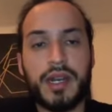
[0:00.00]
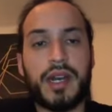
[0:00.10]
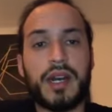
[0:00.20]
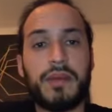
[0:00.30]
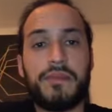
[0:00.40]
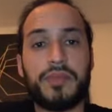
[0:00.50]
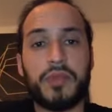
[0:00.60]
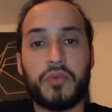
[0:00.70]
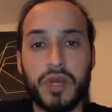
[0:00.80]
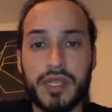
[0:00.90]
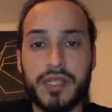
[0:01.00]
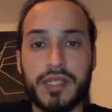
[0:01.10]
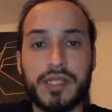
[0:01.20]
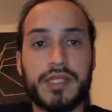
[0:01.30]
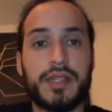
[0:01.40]

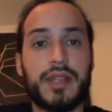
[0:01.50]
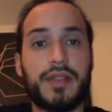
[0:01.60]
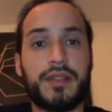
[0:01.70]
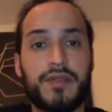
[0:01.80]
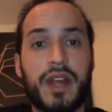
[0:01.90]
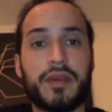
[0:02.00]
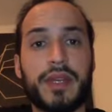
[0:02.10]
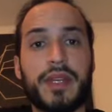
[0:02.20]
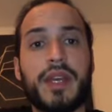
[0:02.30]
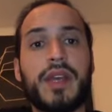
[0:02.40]
was the following.